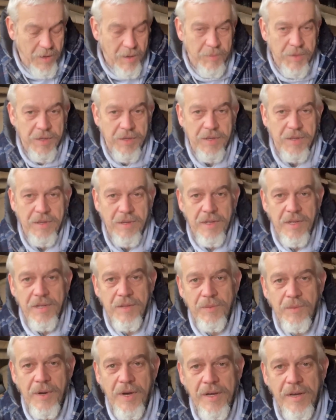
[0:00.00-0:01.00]
But
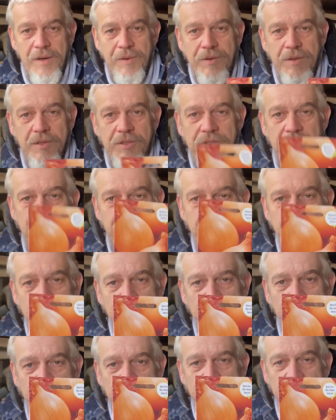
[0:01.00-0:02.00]
either way, I'm going to sow
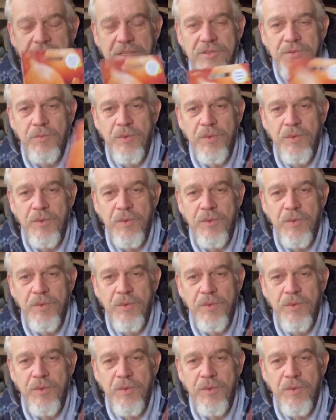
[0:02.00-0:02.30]
both packets.